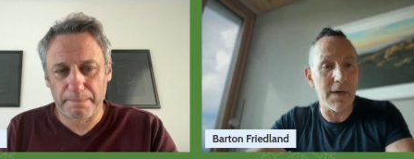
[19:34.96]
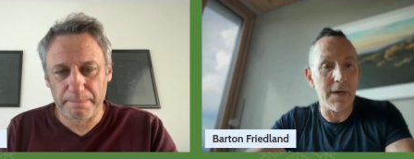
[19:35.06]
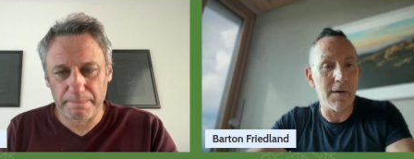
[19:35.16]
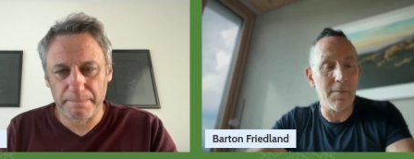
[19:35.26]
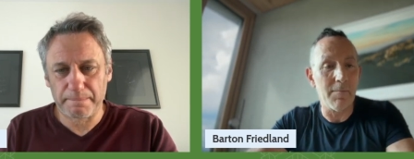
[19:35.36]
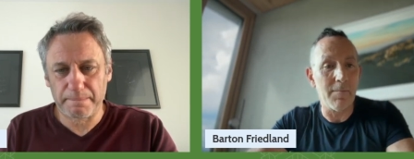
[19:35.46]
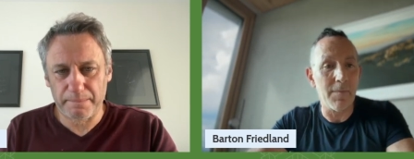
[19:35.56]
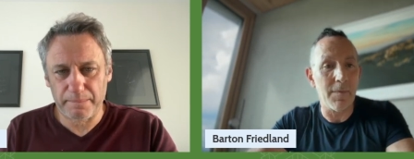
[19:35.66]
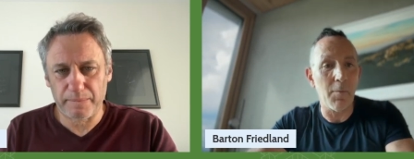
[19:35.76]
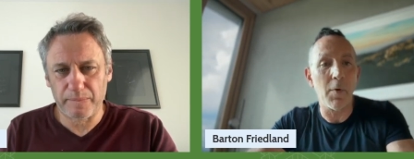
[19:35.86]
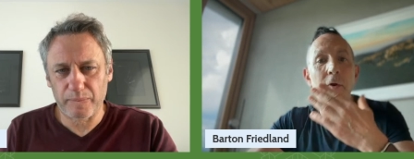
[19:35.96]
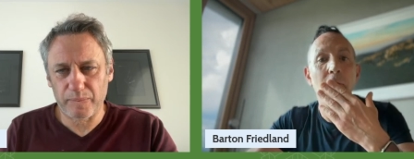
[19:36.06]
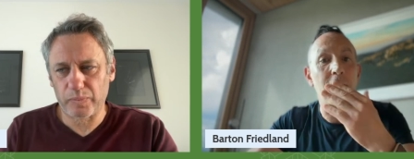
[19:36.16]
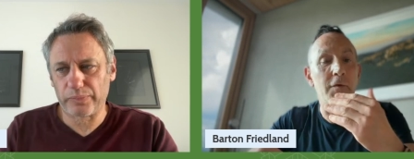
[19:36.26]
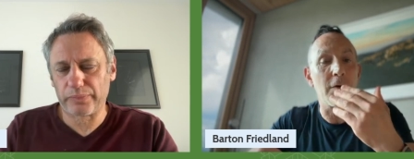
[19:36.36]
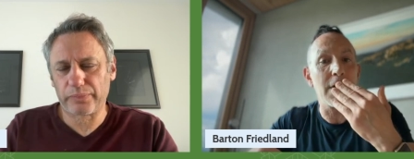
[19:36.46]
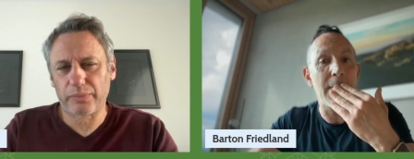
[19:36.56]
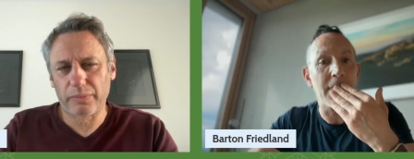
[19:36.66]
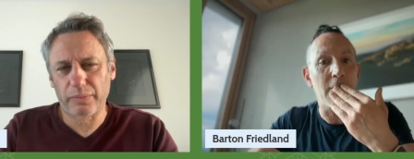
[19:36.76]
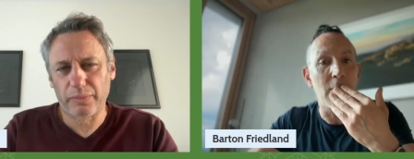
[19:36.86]
Speaker 1: Um, well, no, the story
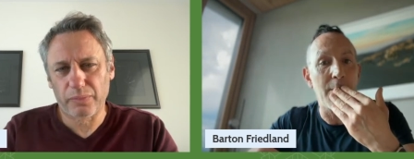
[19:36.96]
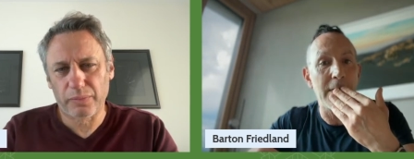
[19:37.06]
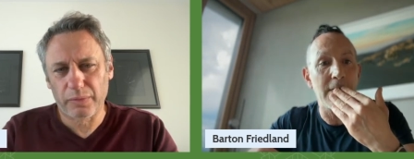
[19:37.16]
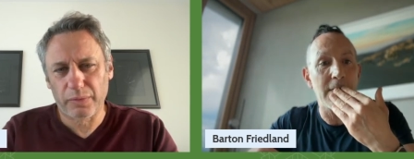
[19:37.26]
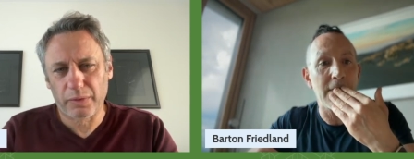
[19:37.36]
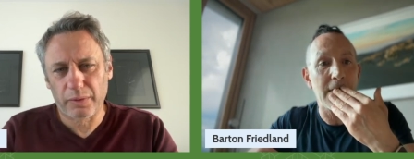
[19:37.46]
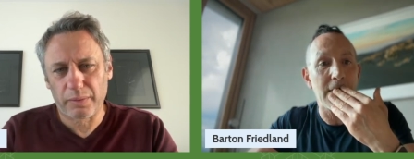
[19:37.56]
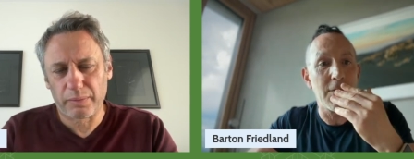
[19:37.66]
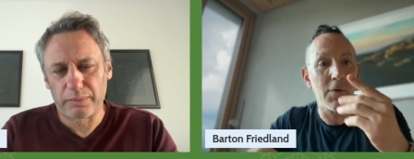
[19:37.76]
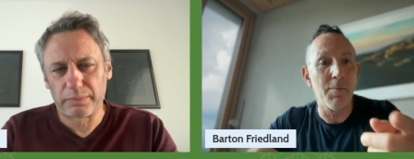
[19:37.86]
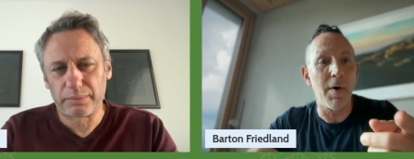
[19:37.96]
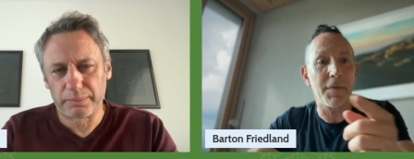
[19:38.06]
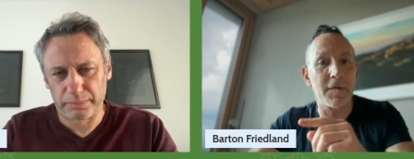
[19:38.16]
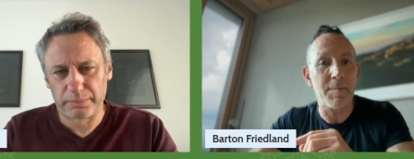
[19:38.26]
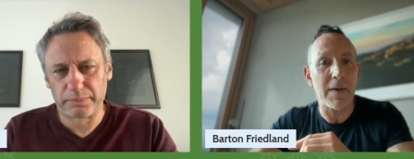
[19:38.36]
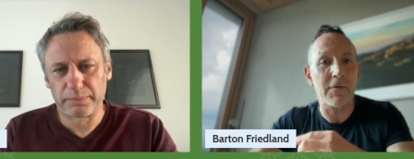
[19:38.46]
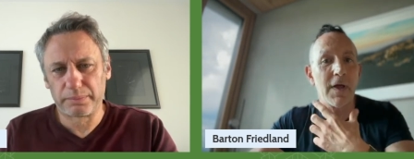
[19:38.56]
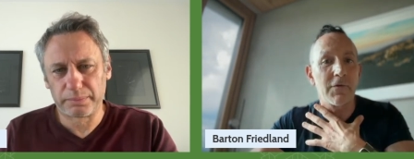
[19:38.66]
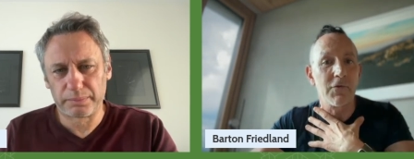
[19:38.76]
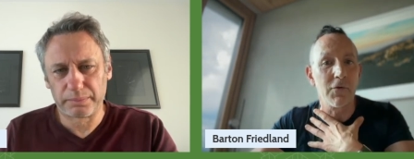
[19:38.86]
about the woman who who bought the
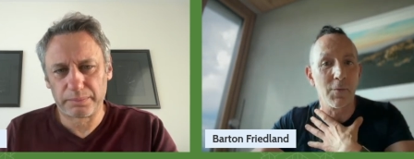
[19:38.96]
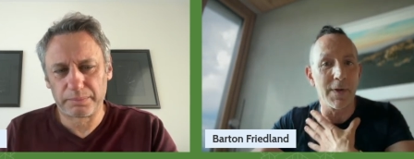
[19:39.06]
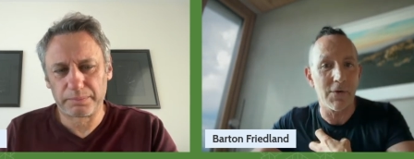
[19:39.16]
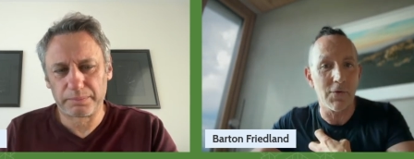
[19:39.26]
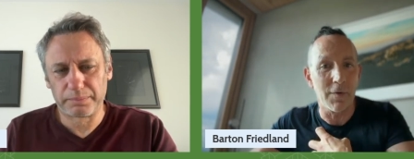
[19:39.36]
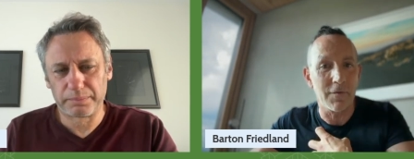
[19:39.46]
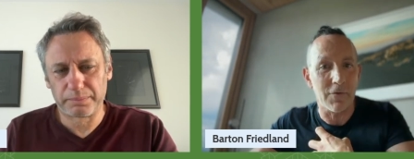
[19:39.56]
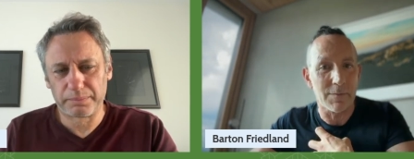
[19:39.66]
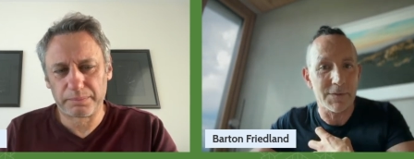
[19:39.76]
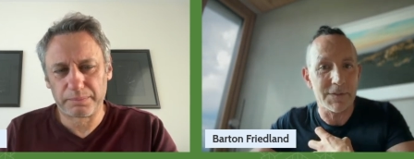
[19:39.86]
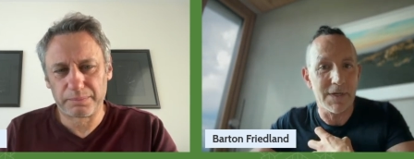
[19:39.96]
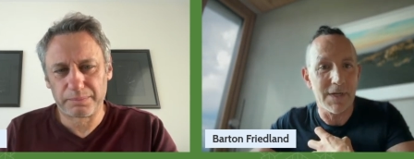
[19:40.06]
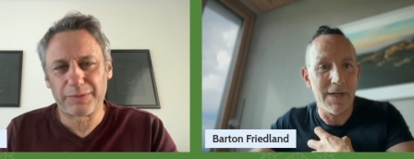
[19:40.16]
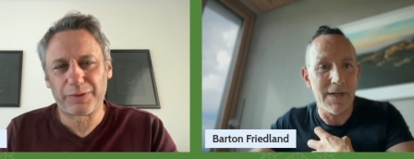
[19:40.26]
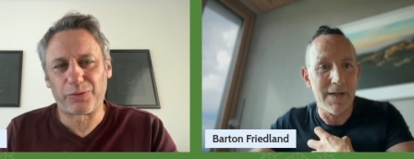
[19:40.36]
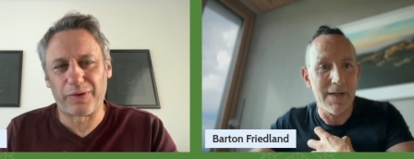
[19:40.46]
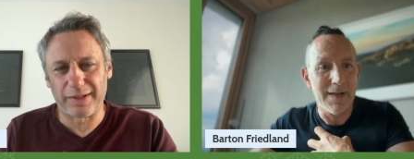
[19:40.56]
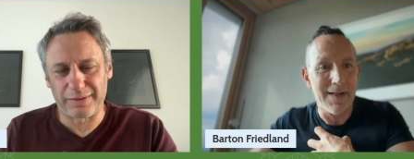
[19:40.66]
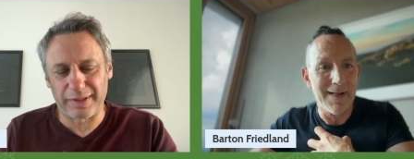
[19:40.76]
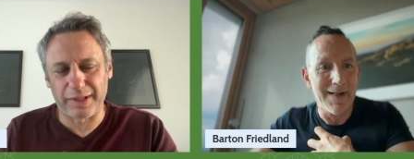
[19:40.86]
specialized jewelry at Nordstrom's.
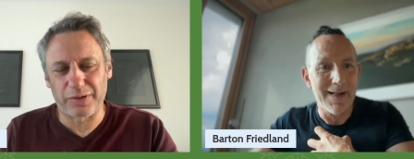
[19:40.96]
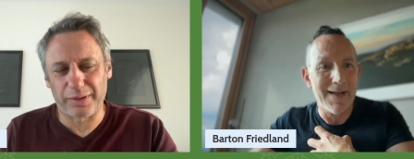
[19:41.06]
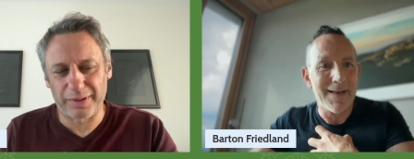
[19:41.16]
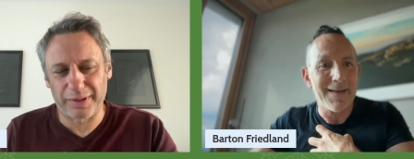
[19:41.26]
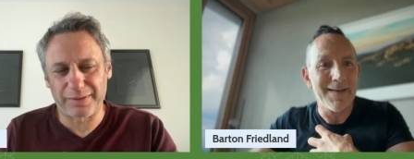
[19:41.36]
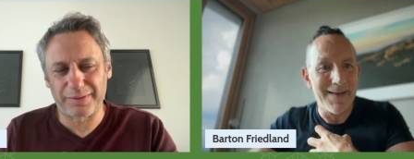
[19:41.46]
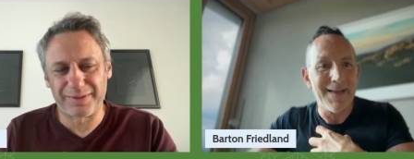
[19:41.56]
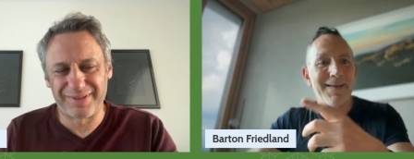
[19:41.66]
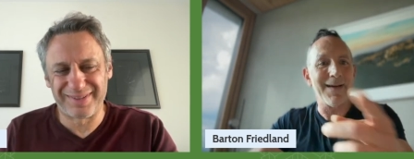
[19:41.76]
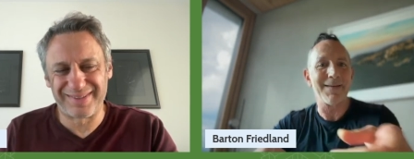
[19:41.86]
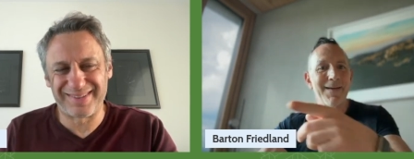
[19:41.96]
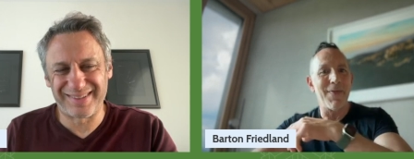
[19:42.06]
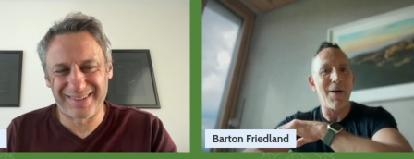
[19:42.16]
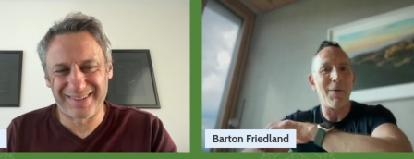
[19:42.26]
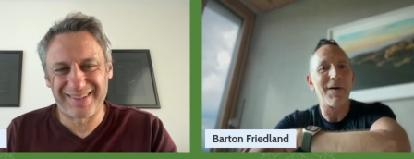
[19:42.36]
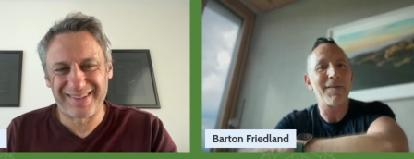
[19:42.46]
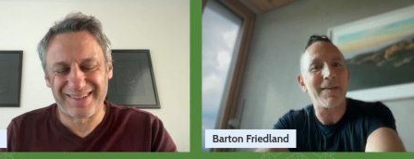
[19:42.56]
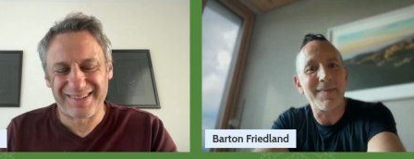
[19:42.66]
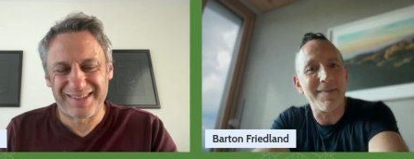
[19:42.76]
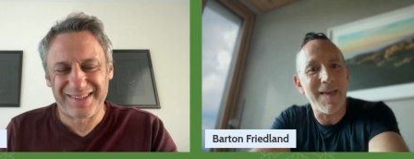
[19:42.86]
Speaker 2: Right, Sandra. Yes. Tell that one because
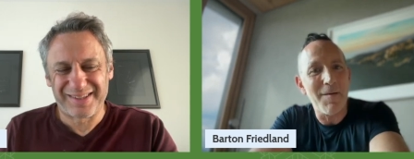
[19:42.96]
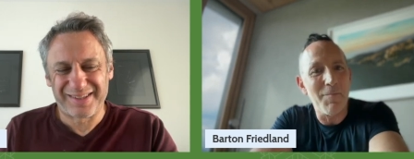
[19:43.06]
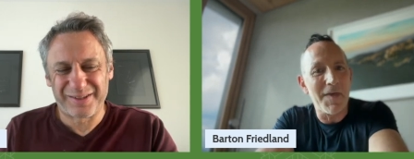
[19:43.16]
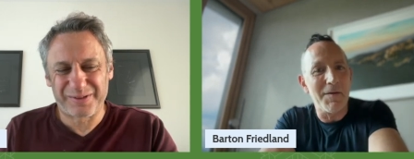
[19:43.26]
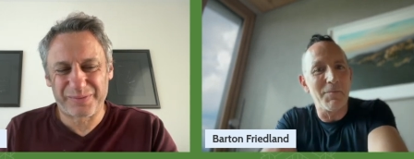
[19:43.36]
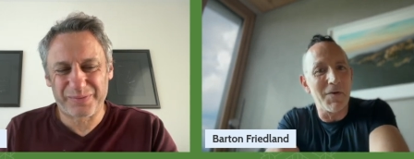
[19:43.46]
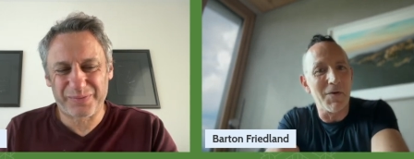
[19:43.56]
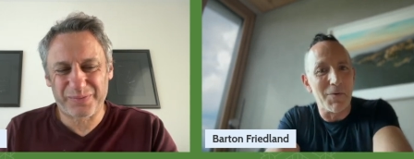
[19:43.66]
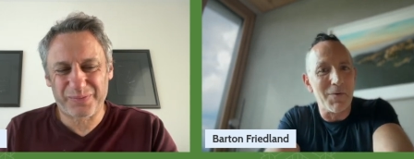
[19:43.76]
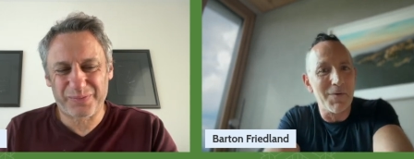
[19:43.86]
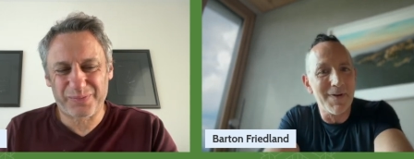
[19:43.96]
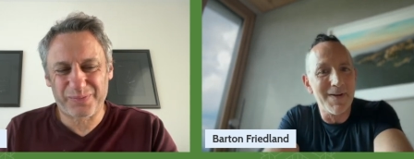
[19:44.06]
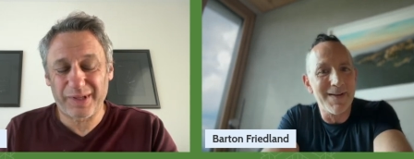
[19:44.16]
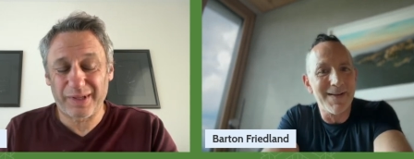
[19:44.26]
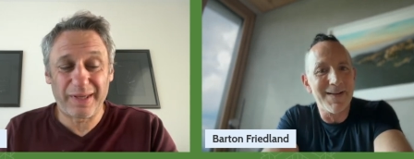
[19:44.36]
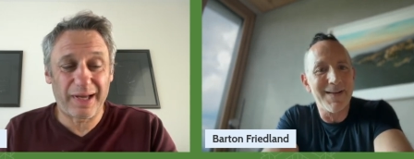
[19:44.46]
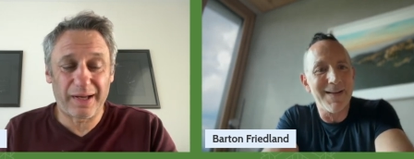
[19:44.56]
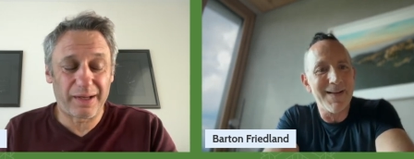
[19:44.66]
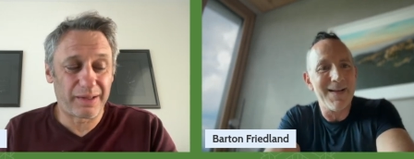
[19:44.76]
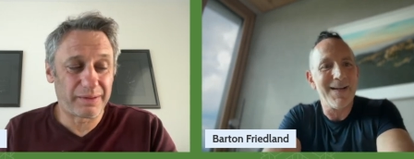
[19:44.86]
that's
Speaker 1: the same theme too.
Speaker 2: Yeah,
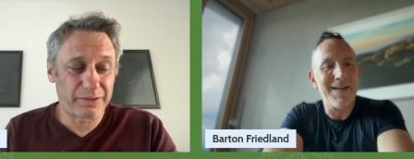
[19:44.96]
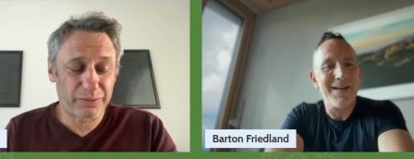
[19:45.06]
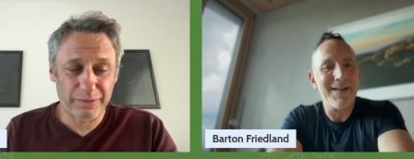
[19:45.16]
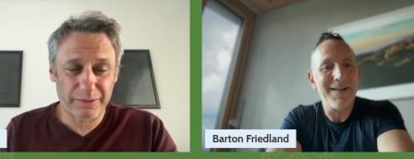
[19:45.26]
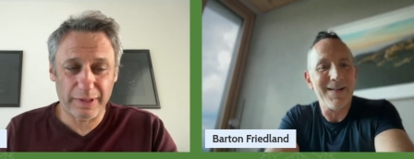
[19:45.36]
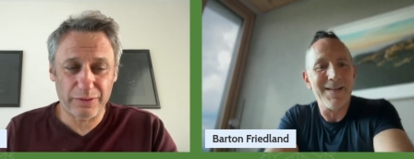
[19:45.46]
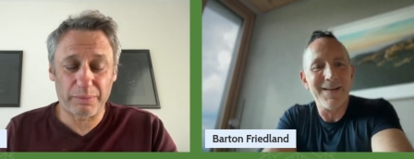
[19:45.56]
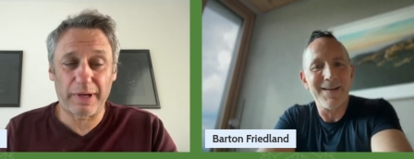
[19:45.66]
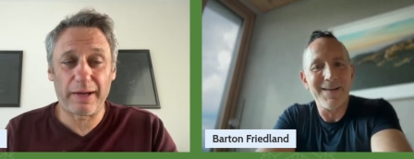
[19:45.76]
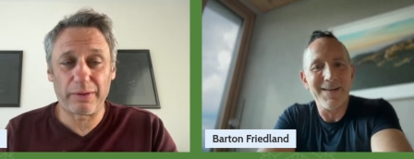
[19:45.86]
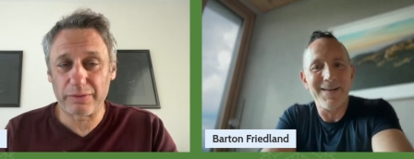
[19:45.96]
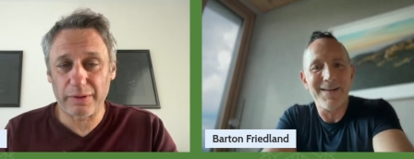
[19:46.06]
uh, this was Sandra Brown, who's